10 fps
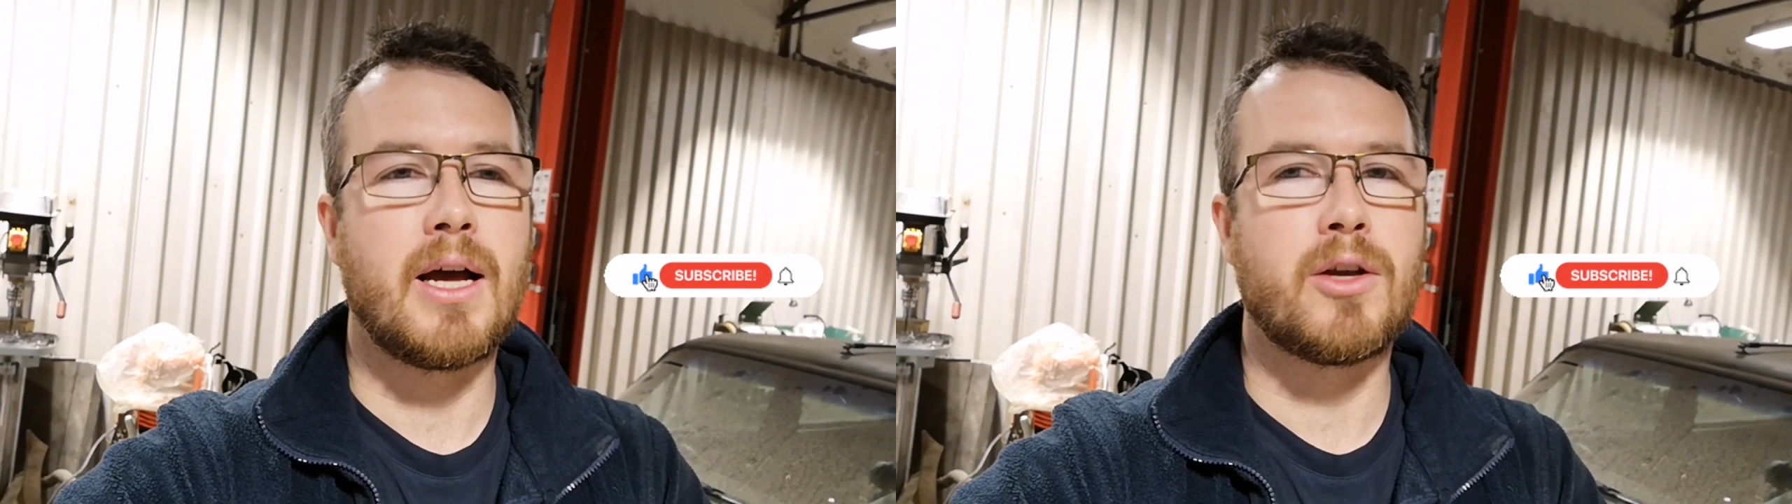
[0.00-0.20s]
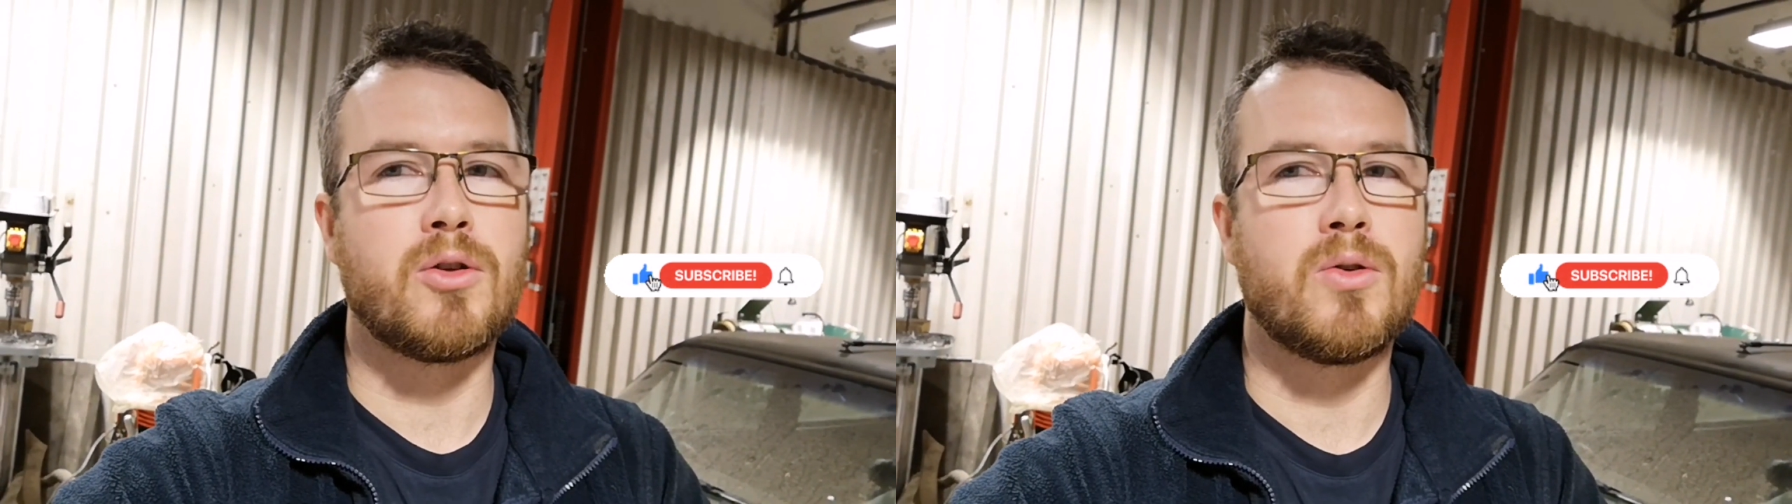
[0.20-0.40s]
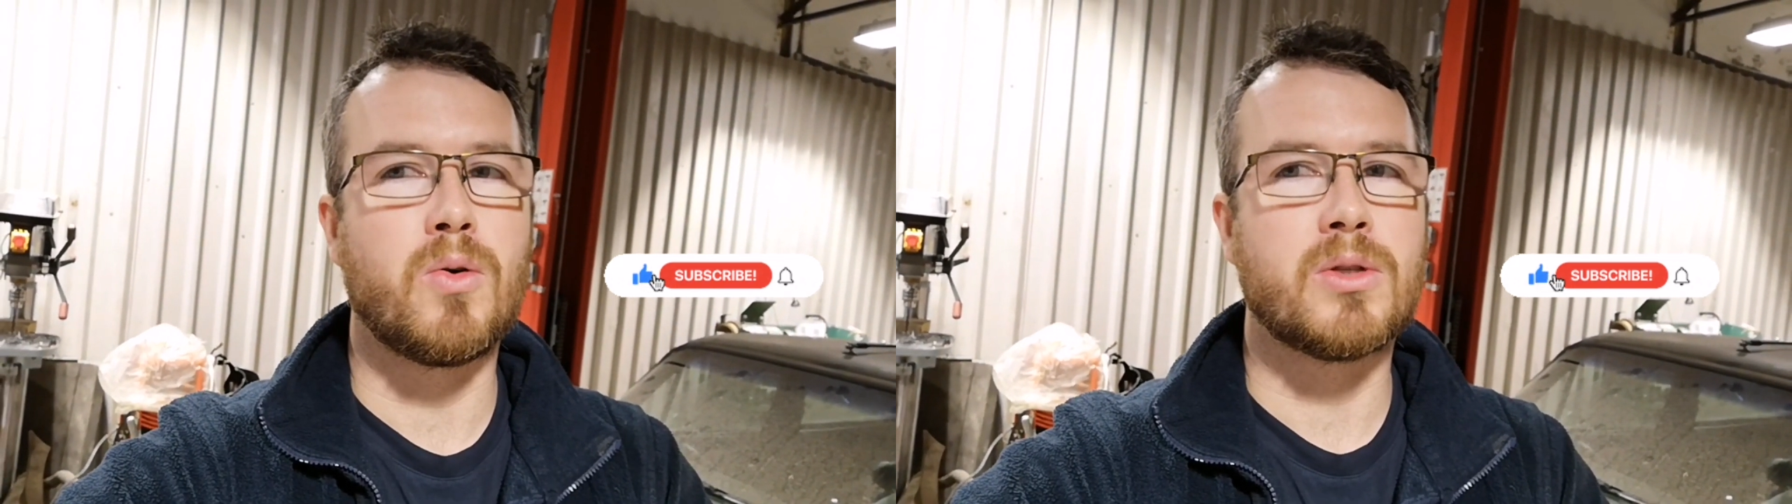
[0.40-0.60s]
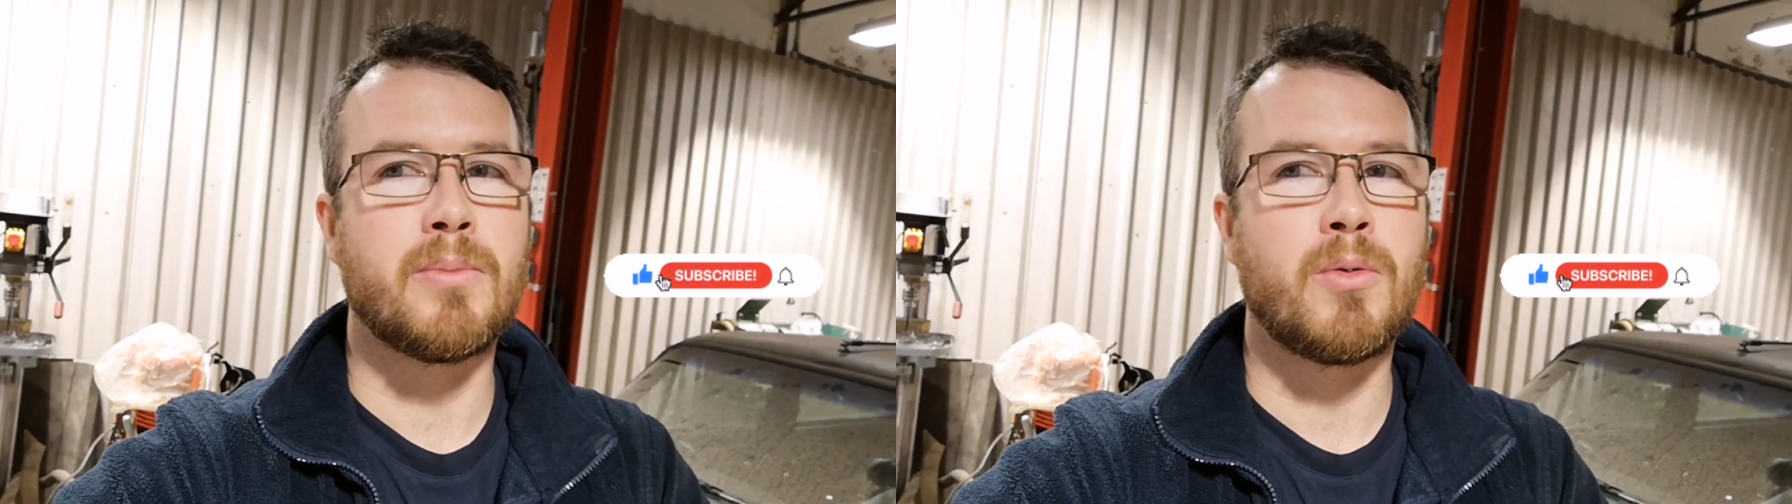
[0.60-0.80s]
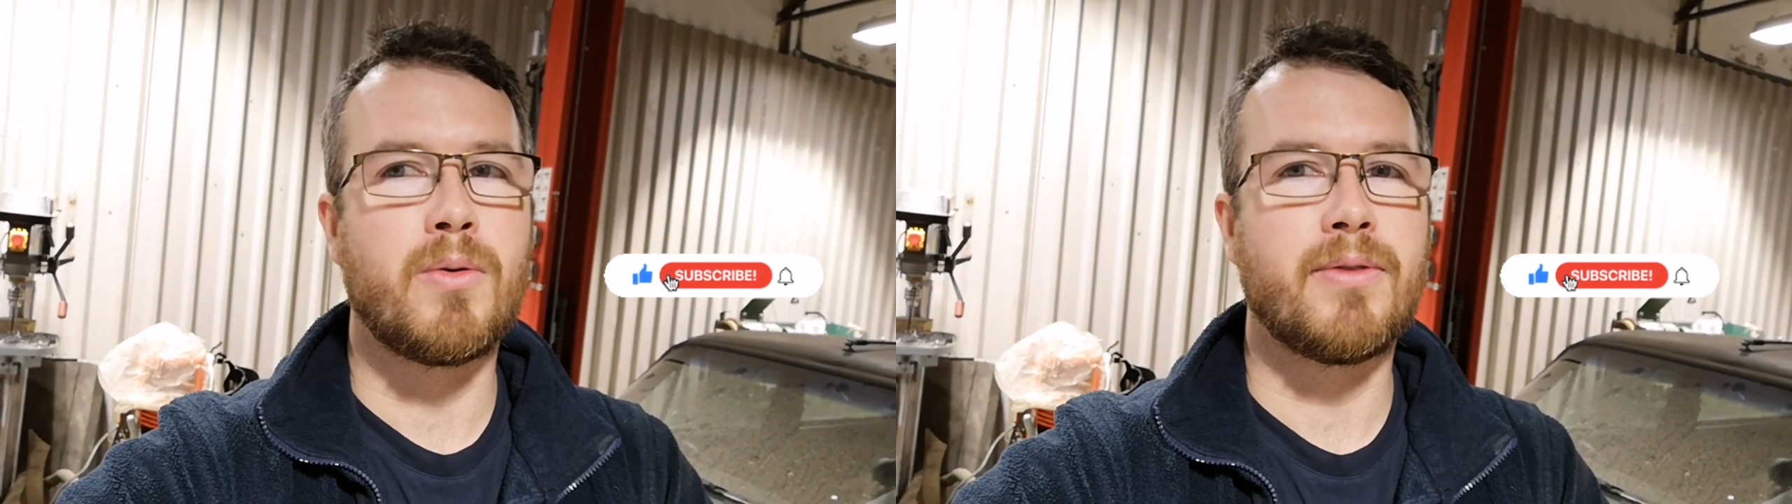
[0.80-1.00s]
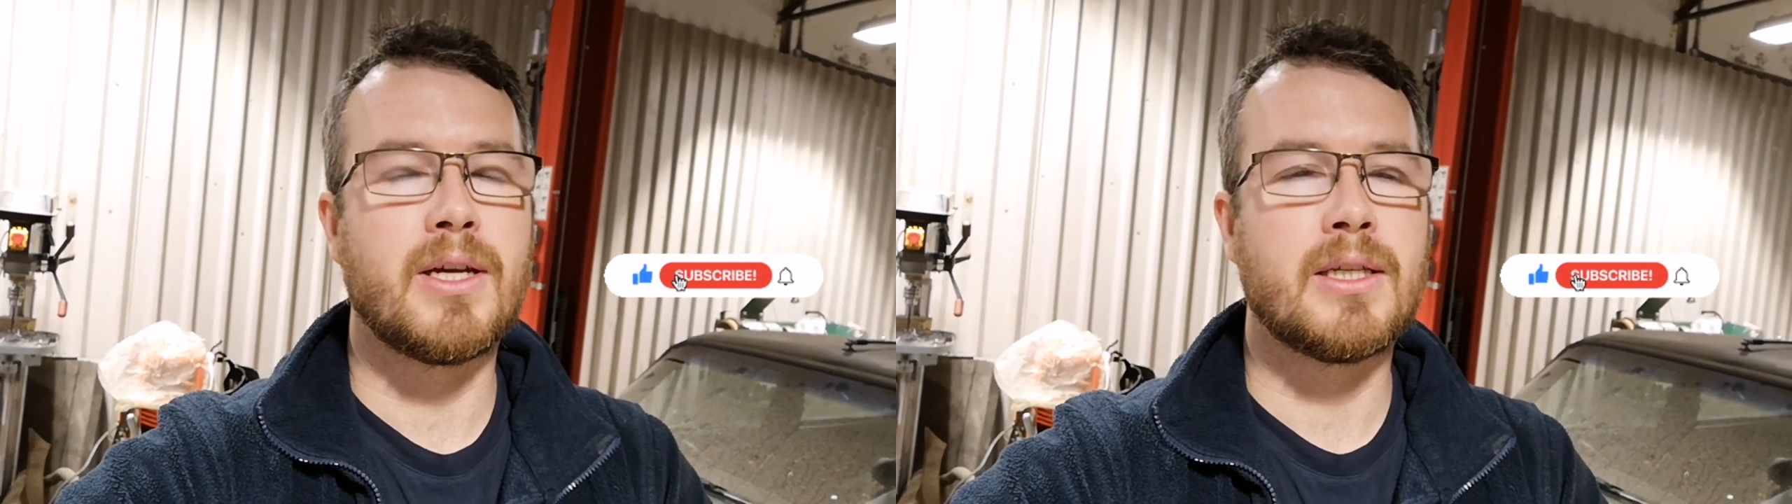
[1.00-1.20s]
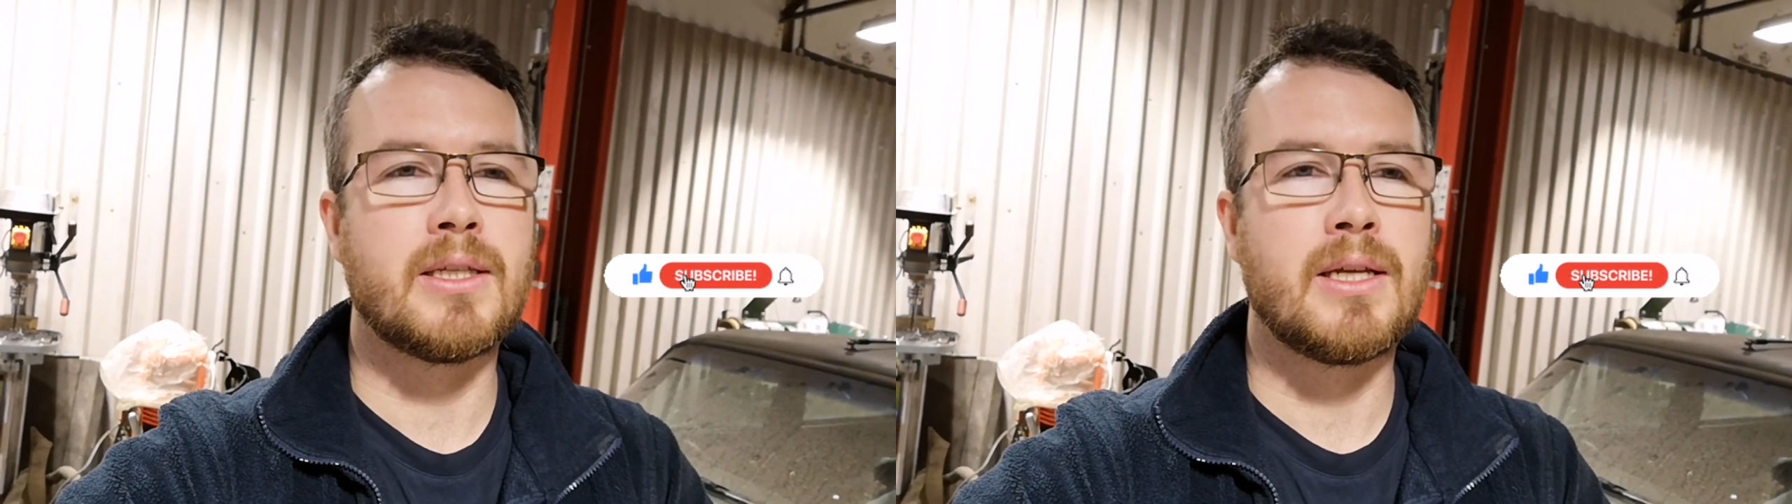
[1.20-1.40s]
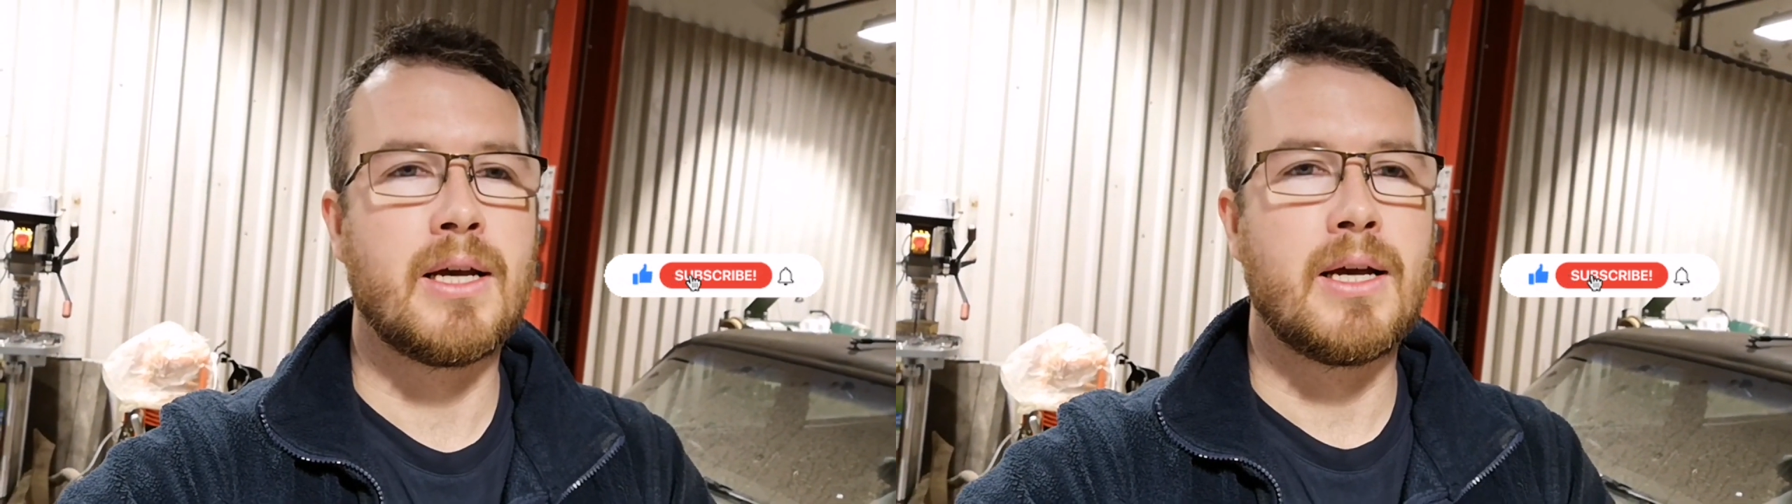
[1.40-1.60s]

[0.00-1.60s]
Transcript: I could go somewhere with this,